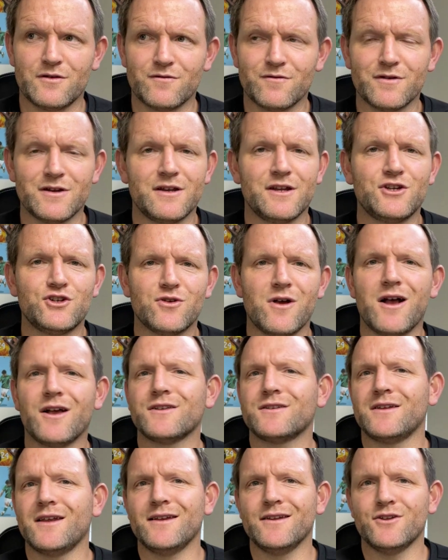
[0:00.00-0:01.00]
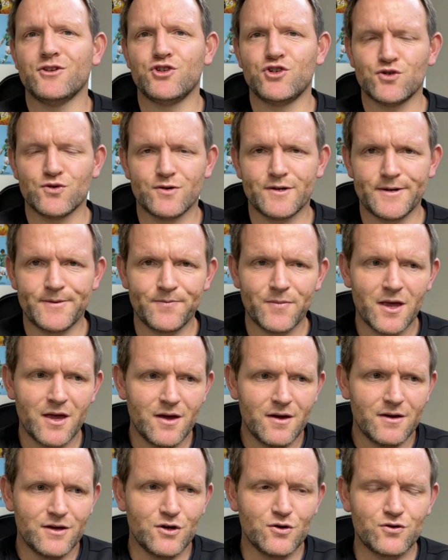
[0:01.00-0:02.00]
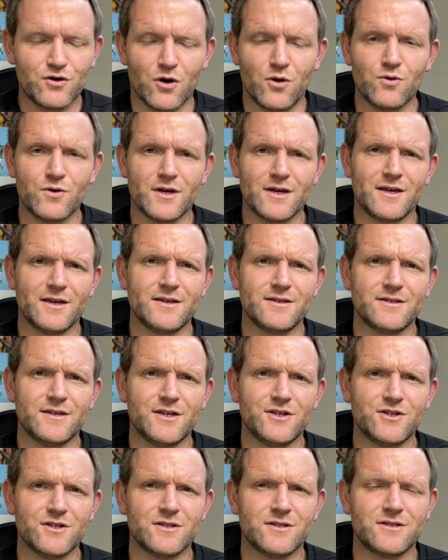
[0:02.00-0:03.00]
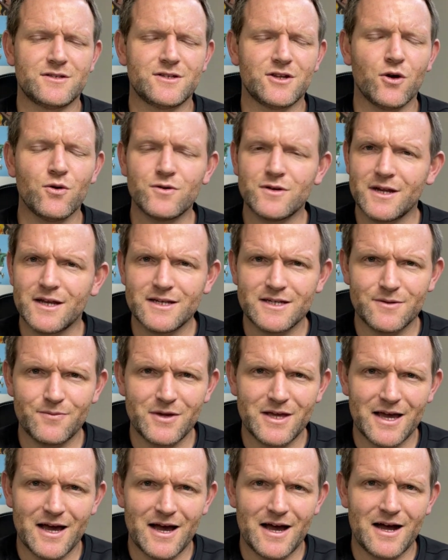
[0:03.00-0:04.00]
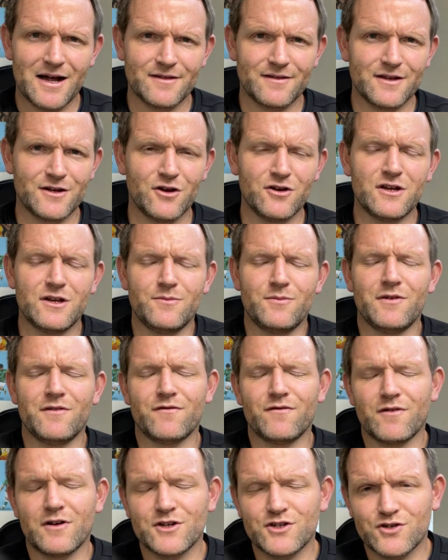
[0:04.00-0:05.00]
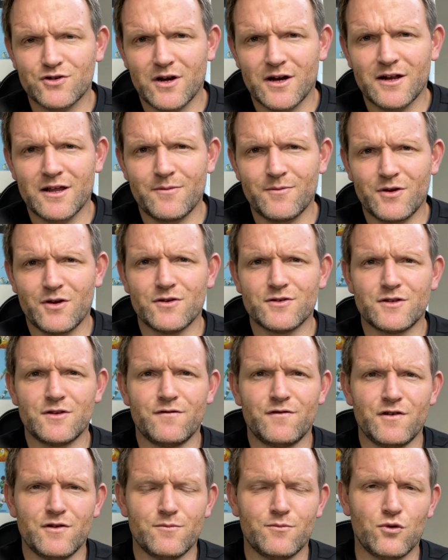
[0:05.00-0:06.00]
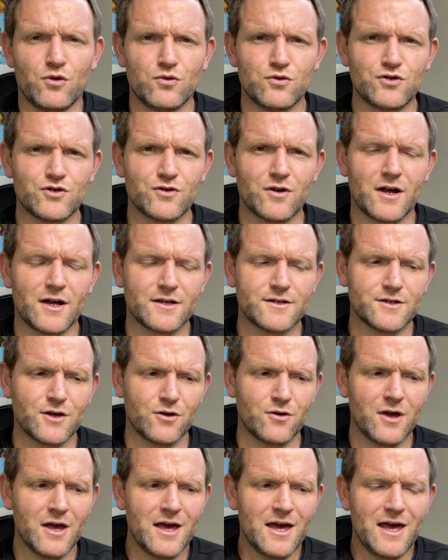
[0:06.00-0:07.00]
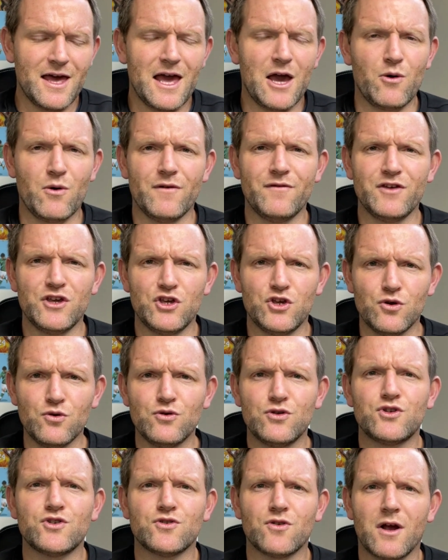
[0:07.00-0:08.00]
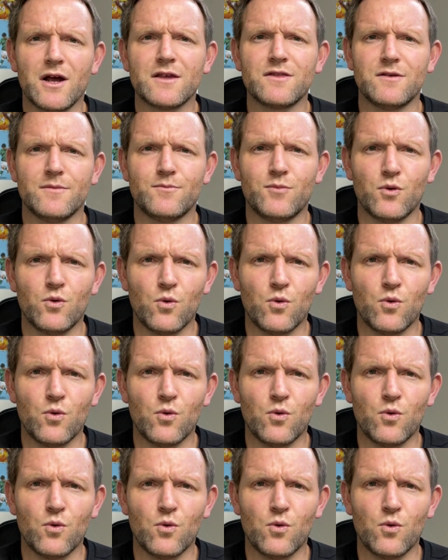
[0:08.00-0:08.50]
really trust and enjoy. Your goal kicking sessions don't need to be hard. They don't need to be frustrating because of your ball strike. So however you strike the ball